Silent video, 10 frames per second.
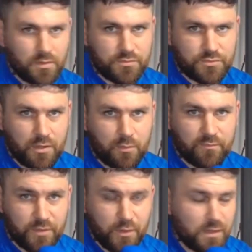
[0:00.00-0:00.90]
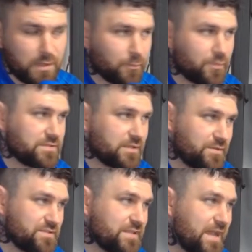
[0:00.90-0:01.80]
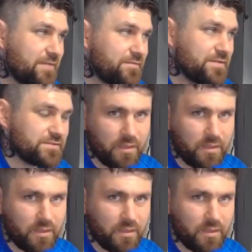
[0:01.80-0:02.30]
So, with the newly appointed Chris Davies,